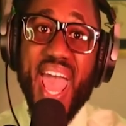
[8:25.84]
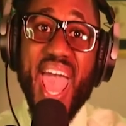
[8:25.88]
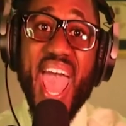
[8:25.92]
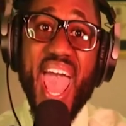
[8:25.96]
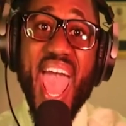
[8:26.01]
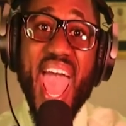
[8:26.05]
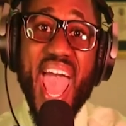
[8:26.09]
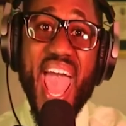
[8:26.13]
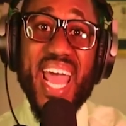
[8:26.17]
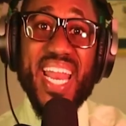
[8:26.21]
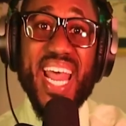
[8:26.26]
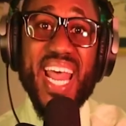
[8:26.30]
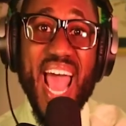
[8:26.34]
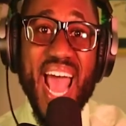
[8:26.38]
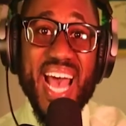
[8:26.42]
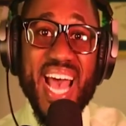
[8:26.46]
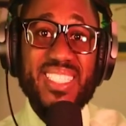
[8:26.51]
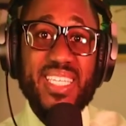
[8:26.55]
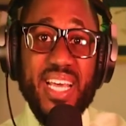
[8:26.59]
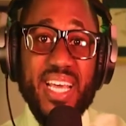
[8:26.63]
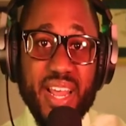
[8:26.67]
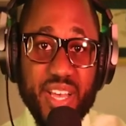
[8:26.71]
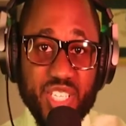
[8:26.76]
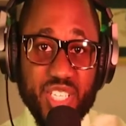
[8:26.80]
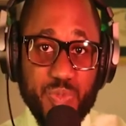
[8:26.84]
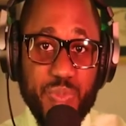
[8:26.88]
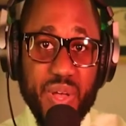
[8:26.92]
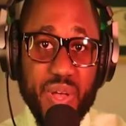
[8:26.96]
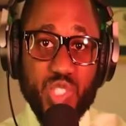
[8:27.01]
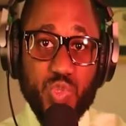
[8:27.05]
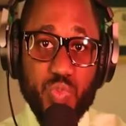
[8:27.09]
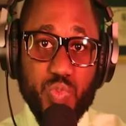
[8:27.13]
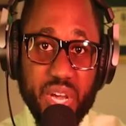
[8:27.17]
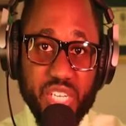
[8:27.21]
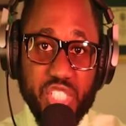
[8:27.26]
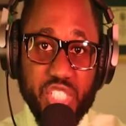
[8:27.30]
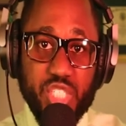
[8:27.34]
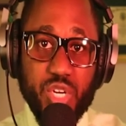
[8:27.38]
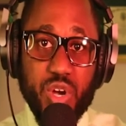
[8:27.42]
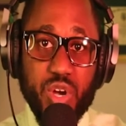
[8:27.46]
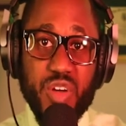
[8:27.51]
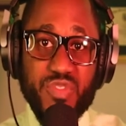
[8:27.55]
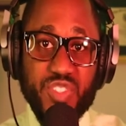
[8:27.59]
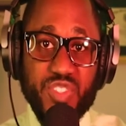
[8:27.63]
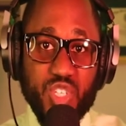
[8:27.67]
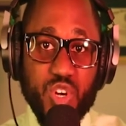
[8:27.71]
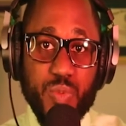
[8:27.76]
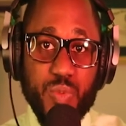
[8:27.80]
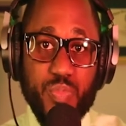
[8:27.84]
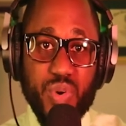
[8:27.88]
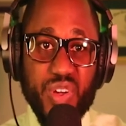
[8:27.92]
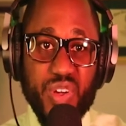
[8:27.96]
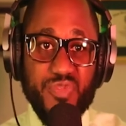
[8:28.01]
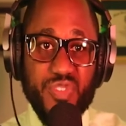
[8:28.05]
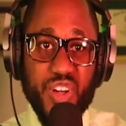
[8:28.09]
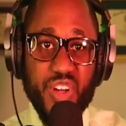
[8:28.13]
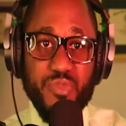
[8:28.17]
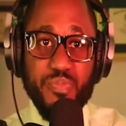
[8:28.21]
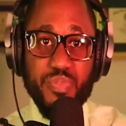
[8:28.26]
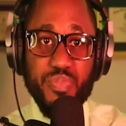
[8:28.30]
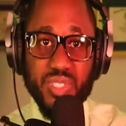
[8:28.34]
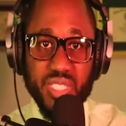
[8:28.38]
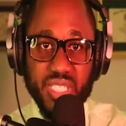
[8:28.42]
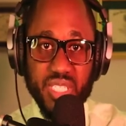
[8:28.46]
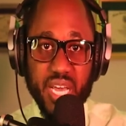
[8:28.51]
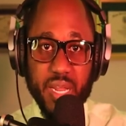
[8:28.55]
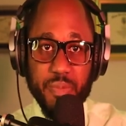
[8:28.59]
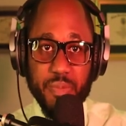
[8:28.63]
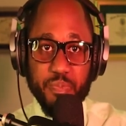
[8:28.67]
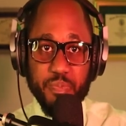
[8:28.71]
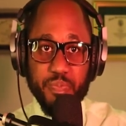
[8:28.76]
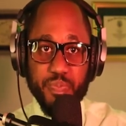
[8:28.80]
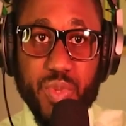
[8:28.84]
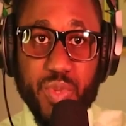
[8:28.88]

and has an expense ratio of zero point five percent.